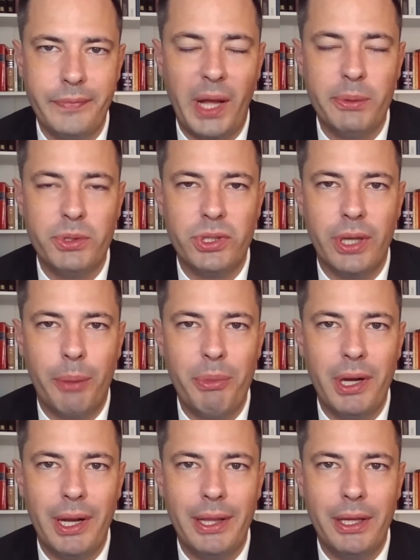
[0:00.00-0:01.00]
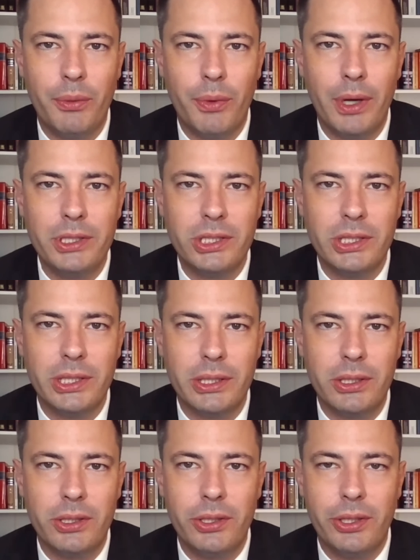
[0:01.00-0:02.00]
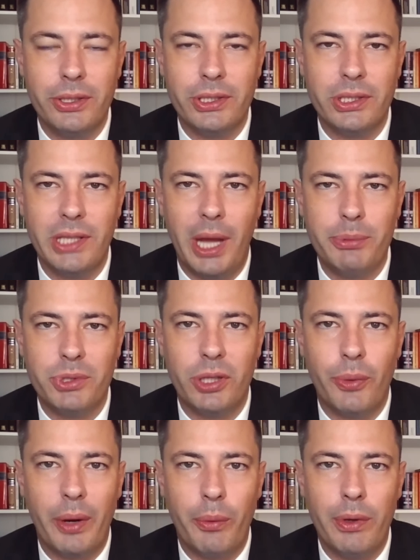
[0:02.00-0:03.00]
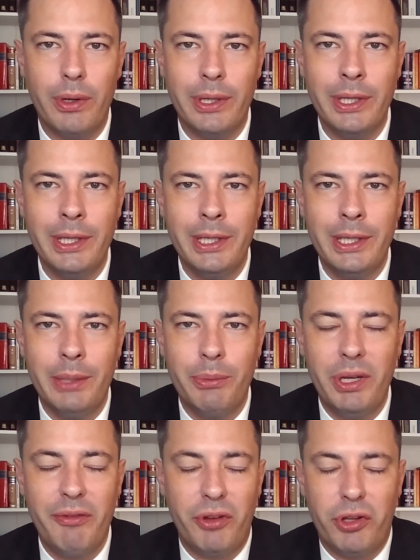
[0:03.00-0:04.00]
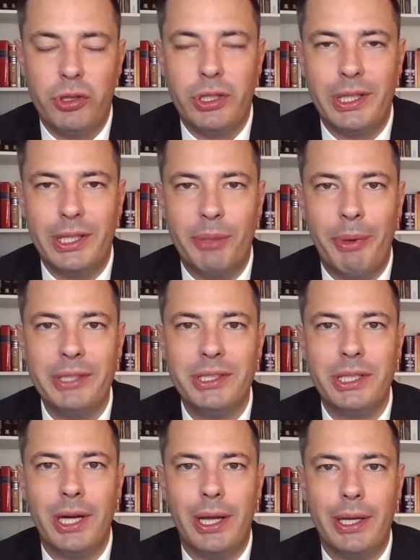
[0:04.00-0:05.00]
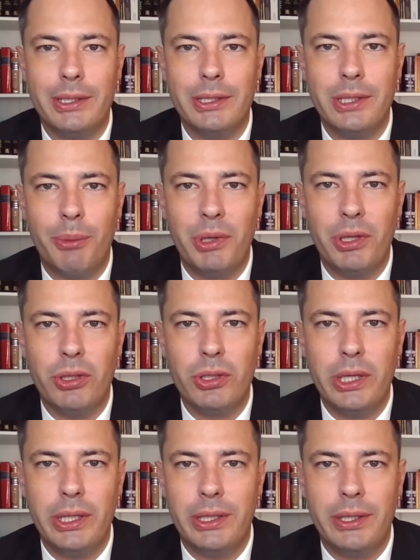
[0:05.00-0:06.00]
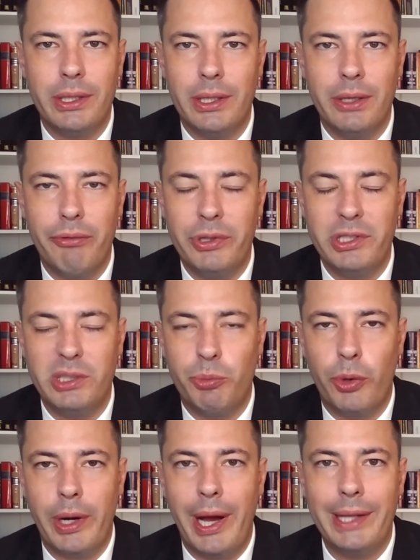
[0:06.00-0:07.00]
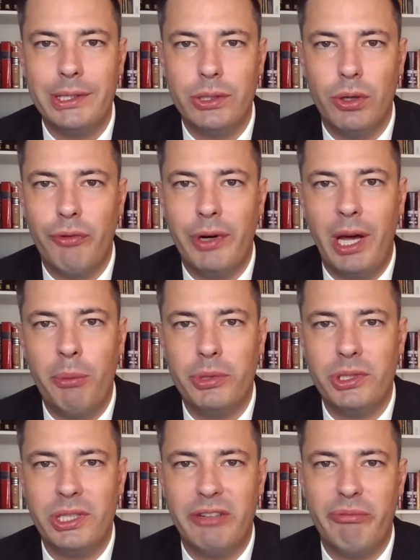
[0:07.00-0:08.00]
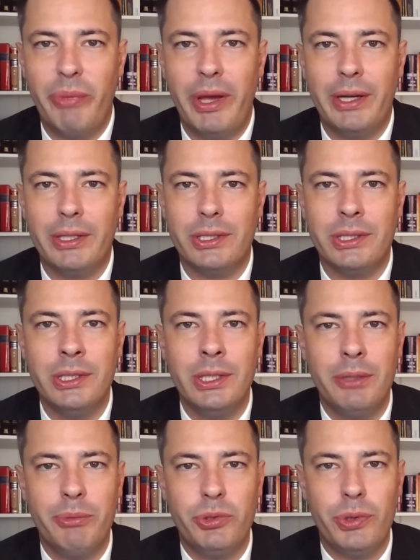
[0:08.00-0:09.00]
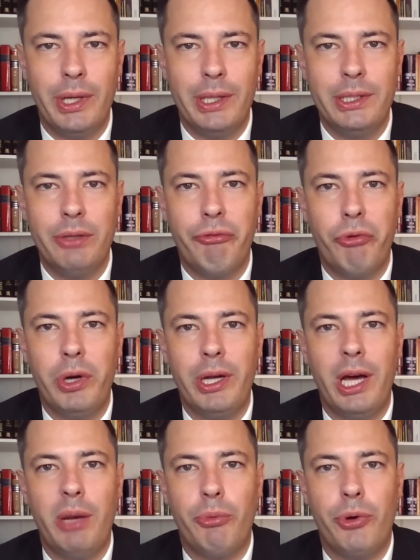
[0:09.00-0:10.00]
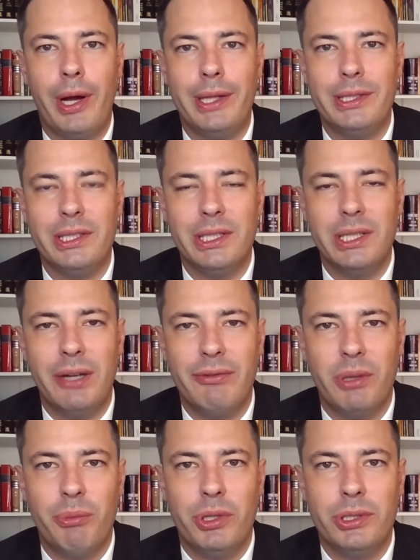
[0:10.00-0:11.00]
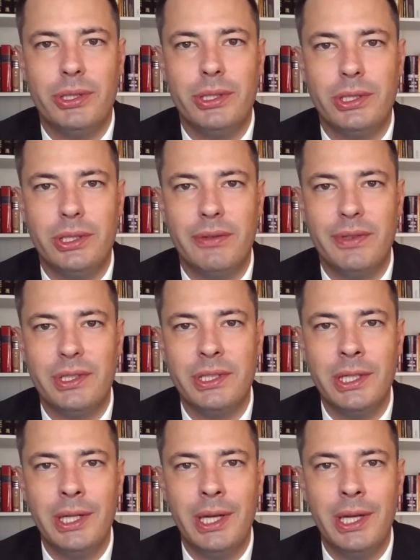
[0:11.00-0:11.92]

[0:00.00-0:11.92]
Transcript: Absolutely. I mean, I think Russia, colonial is absolutely the right word. But even you look at the domestic audience, I mean, look at, for instance, Buryatia, over 9% of males between 18 and 49 in Buryatia have done military service